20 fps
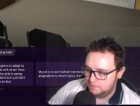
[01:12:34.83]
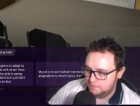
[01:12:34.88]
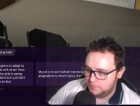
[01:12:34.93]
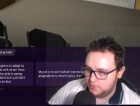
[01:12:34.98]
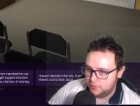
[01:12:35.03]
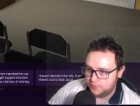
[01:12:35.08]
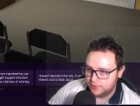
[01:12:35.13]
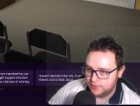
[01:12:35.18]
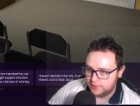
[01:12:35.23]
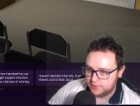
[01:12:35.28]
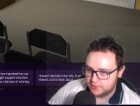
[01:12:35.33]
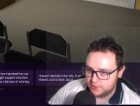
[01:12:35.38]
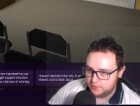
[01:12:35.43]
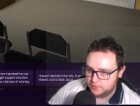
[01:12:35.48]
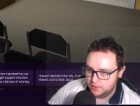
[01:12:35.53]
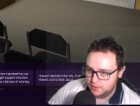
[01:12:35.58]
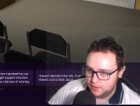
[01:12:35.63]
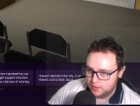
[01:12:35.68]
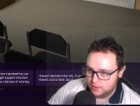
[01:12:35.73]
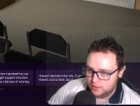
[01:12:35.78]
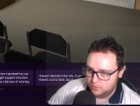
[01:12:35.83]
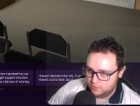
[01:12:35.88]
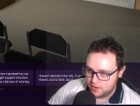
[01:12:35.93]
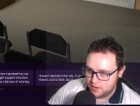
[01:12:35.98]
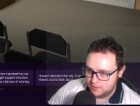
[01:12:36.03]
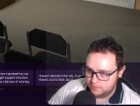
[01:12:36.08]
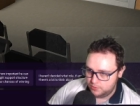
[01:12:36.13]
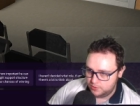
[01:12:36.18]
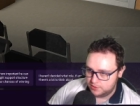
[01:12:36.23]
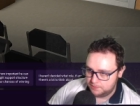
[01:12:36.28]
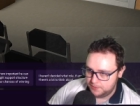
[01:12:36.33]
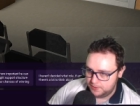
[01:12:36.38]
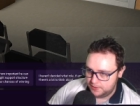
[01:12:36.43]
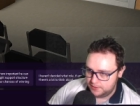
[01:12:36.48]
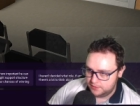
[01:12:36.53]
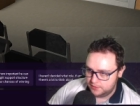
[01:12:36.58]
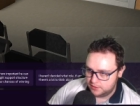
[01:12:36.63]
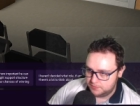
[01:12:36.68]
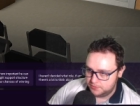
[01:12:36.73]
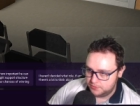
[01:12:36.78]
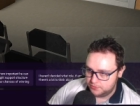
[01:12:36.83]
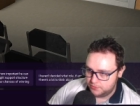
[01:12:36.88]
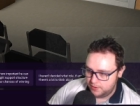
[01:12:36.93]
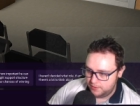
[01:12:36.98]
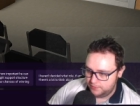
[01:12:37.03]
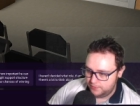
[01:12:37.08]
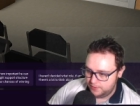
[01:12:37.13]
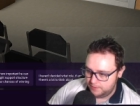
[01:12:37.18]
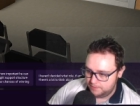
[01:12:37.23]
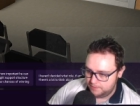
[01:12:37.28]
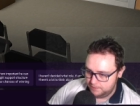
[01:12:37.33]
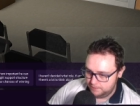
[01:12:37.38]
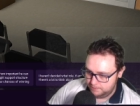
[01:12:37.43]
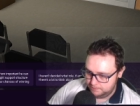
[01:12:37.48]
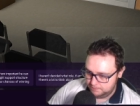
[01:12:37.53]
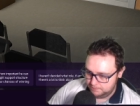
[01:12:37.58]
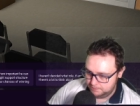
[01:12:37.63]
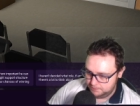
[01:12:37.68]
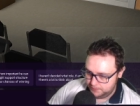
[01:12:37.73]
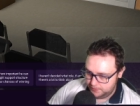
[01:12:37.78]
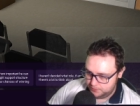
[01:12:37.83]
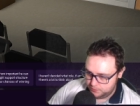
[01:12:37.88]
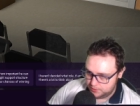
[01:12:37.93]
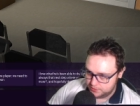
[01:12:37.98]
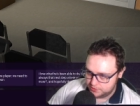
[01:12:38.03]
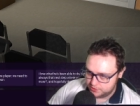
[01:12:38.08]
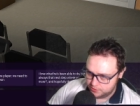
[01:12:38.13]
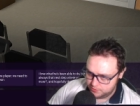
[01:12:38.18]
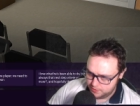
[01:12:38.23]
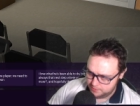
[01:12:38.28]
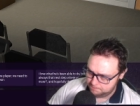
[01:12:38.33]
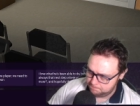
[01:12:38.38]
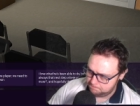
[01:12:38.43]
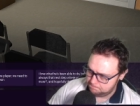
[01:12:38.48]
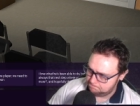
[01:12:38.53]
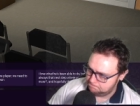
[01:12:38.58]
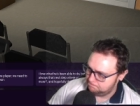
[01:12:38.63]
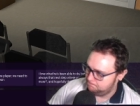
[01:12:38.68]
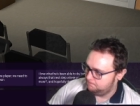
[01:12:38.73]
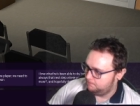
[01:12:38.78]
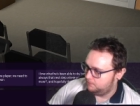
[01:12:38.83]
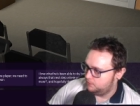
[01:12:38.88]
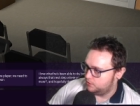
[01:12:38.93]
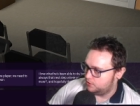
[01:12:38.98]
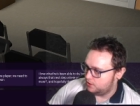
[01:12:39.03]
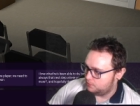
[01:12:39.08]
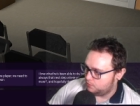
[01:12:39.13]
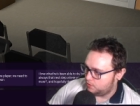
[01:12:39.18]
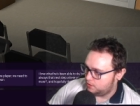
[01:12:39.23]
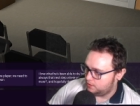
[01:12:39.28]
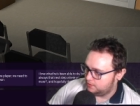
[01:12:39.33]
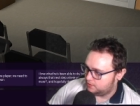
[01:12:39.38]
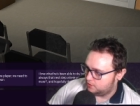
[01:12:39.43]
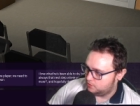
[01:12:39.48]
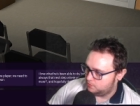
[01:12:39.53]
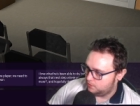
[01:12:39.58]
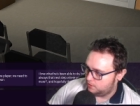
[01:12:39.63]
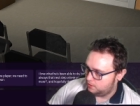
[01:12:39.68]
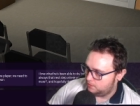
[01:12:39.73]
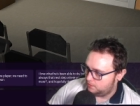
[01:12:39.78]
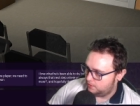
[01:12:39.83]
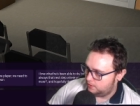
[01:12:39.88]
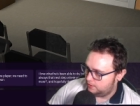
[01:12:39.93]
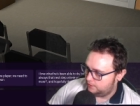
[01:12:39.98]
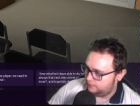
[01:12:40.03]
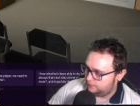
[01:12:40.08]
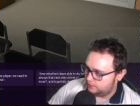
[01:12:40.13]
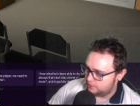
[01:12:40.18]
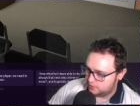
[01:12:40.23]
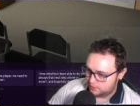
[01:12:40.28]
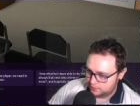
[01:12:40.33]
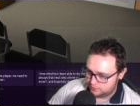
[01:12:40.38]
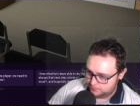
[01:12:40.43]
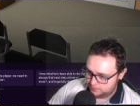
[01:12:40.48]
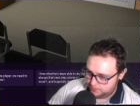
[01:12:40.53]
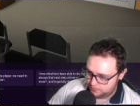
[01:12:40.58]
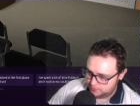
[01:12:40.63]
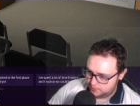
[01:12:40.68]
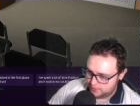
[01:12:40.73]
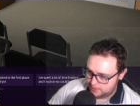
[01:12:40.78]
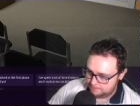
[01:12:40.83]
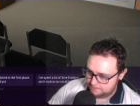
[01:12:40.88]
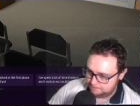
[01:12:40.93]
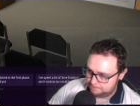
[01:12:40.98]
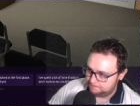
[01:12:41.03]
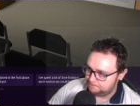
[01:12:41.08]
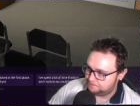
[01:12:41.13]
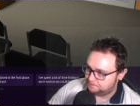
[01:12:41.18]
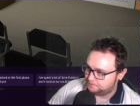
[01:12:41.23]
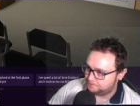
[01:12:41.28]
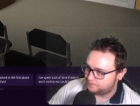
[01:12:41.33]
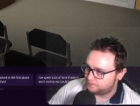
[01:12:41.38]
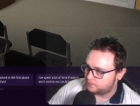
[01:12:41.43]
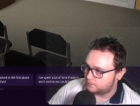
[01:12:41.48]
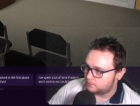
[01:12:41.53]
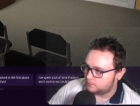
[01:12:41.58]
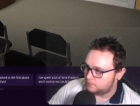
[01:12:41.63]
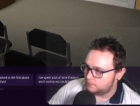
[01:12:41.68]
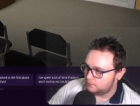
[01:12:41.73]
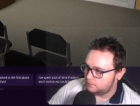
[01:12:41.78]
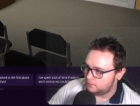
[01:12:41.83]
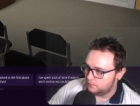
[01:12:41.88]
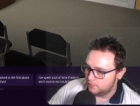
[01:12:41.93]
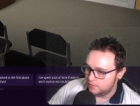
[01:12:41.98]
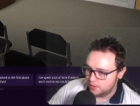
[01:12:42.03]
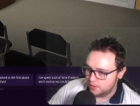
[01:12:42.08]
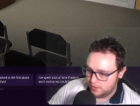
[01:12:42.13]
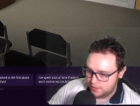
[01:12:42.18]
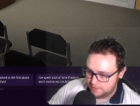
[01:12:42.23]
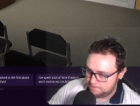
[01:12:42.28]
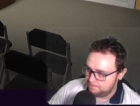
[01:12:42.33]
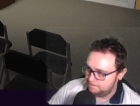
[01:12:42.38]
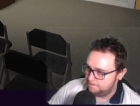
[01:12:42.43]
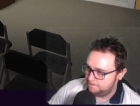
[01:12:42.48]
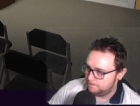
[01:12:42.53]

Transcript: Don't think so. Ryan Woods appears not to be a great fit. He's well suited. Jed Wallace is one of the physical attributes. Yep. Yep.